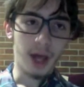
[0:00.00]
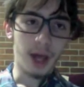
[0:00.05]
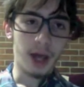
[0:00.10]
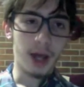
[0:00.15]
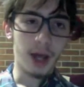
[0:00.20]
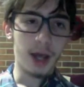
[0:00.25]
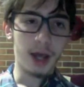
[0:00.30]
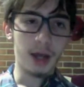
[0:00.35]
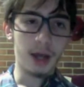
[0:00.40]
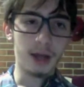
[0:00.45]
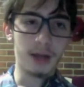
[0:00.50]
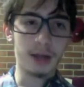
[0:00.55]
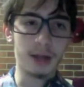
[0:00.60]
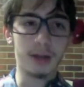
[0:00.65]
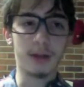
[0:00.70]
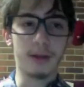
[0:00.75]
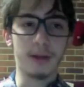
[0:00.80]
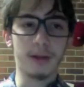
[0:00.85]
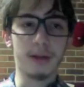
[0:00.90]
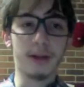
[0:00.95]
And
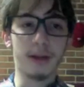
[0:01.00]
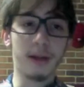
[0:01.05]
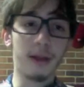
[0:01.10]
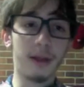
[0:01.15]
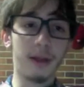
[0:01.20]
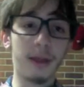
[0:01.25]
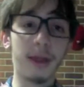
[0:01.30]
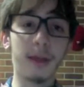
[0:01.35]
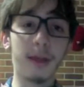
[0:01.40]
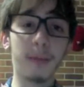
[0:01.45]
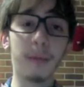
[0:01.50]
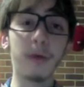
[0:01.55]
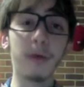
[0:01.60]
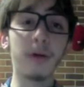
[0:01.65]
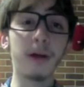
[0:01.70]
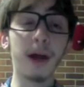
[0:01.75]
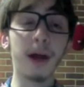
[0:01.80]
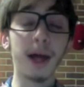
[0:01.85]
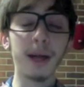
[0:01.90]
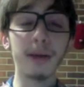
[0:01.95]
the point,
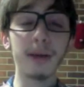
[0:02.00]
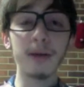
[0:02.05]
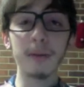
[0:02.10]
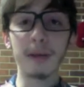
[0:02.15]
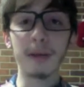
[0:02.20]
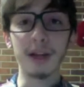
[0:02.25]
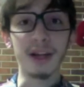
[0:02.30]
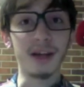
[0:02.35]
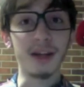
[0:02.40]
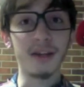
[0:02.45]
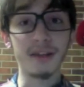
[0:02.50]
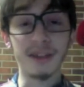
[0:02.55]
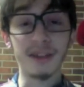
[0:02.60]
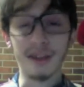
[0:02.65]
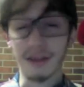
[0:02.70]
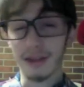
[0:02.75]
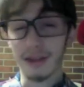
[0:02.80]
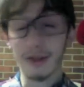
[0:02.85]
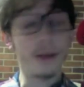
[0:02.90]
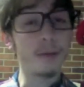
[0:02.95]
I do believe
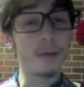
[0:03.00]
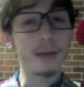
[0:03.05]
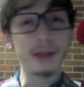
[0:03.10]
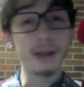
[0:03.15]
that the